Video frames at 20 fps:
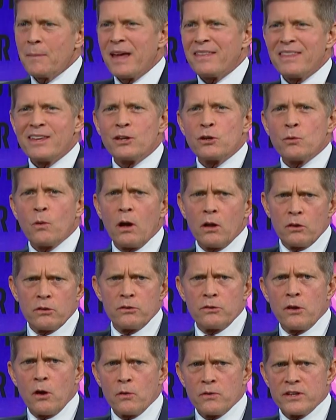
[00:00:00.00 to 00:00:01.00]
mean, I think you
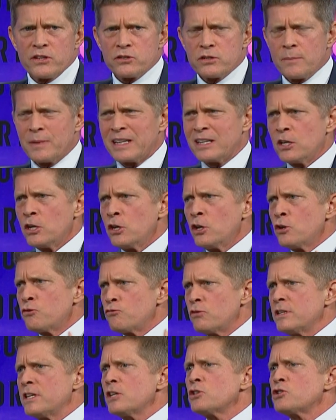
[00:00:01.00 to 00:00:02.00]
all know this. I mean,
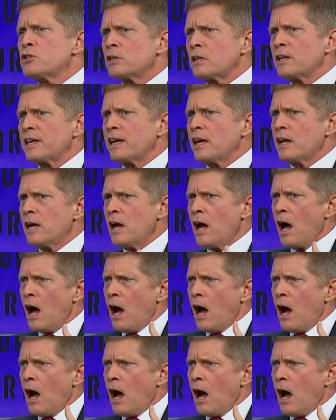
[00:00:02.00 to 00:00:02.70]
traditionally,